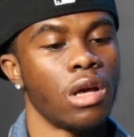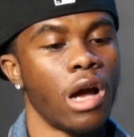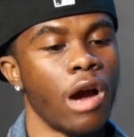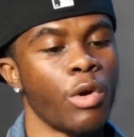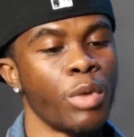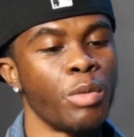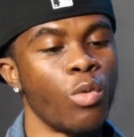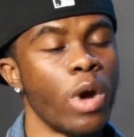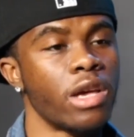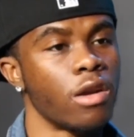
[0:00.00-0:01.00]
I remember
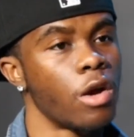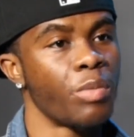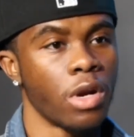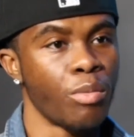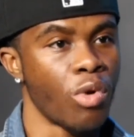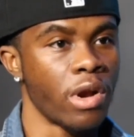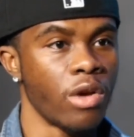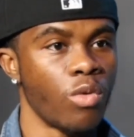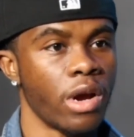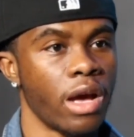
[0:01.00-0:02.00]
waking up in the
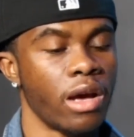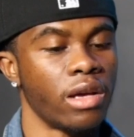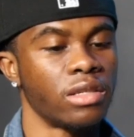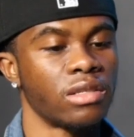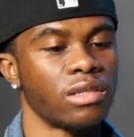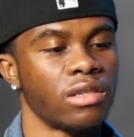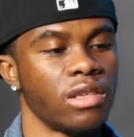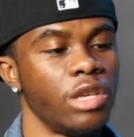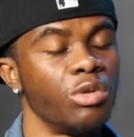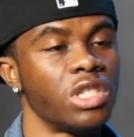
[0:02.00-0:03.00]
morning, whereas
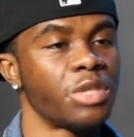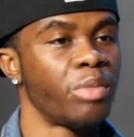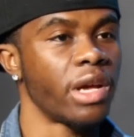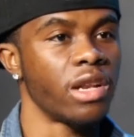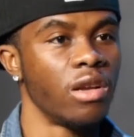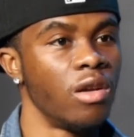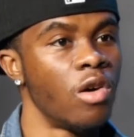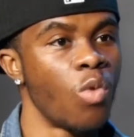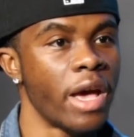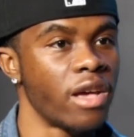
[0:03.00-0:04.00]
he was just playing the
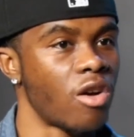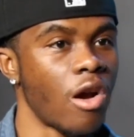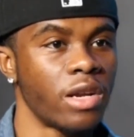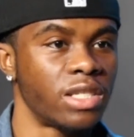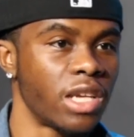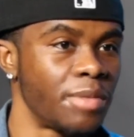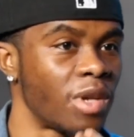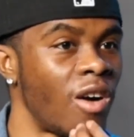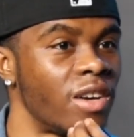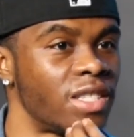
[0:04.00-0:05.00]
Lil Wayne Carter tapes
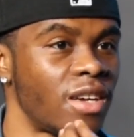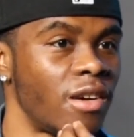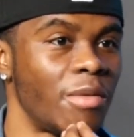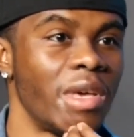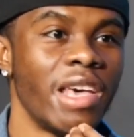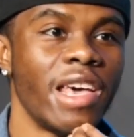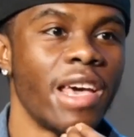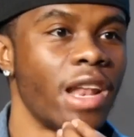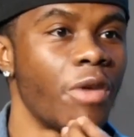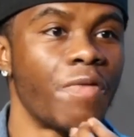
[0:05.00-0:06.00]
all the time.
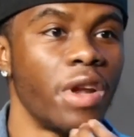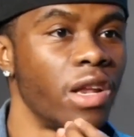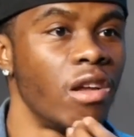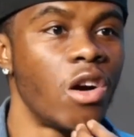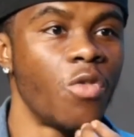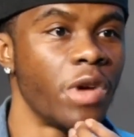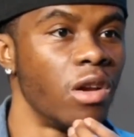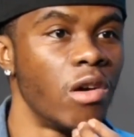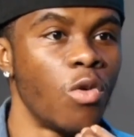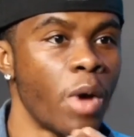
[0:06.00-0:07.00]
And I fell in love with
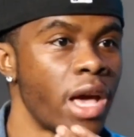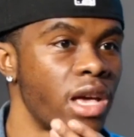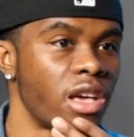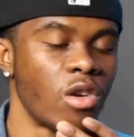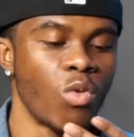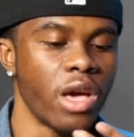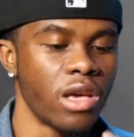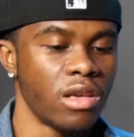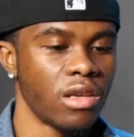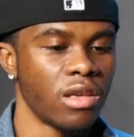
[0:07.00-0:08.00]
Lil Wayne and the
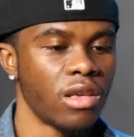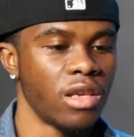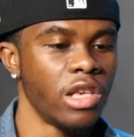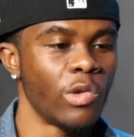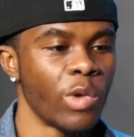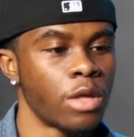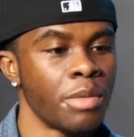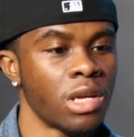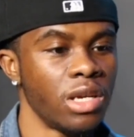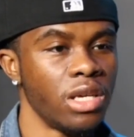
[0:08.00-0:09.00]
way he
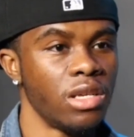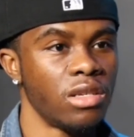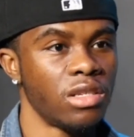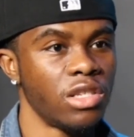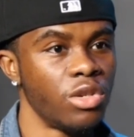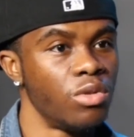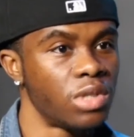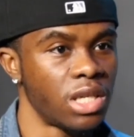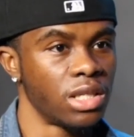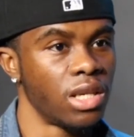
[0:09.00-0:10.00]
rhythmically
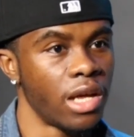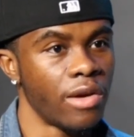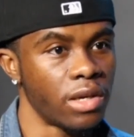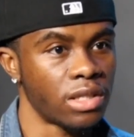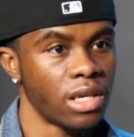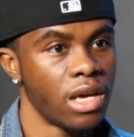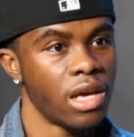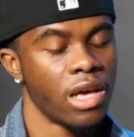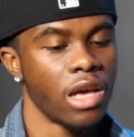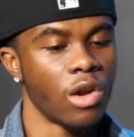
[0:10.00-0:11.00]
used his lyrics
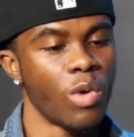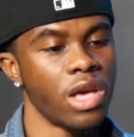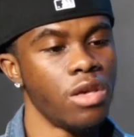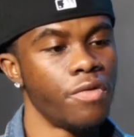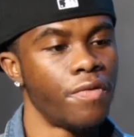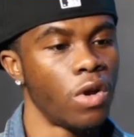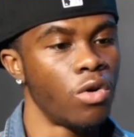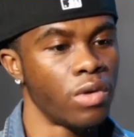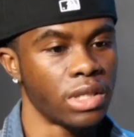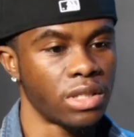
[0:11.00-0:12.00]
and the way he
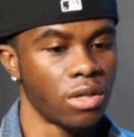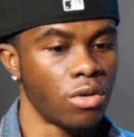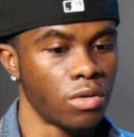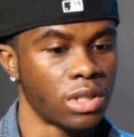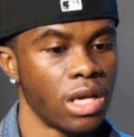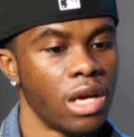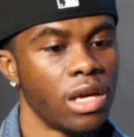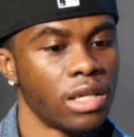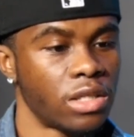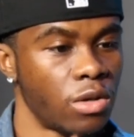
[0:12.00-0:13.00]
flowed in songs.
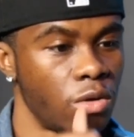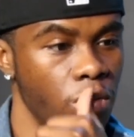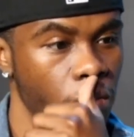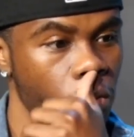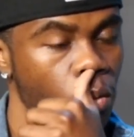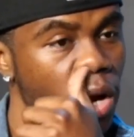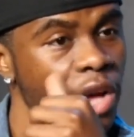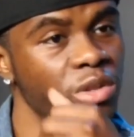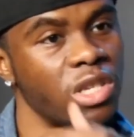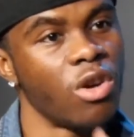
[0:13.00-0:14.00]
So when I
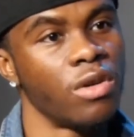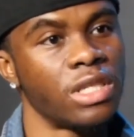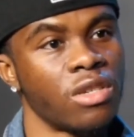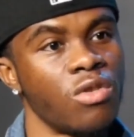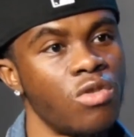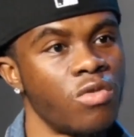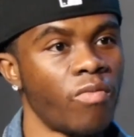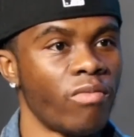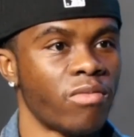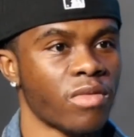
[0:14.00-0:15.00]
used to go to school,
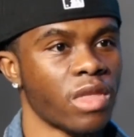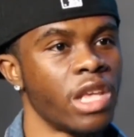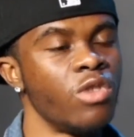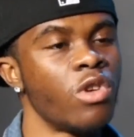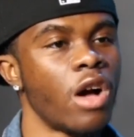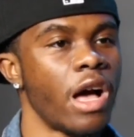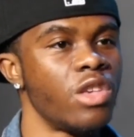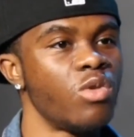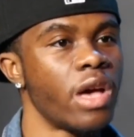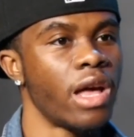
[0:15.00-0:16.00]
and you know how
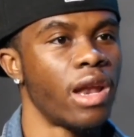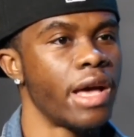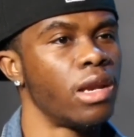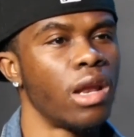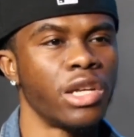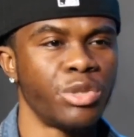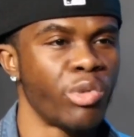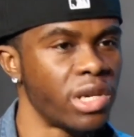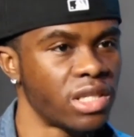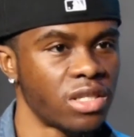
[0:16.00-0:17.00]
you got like lunch breaks and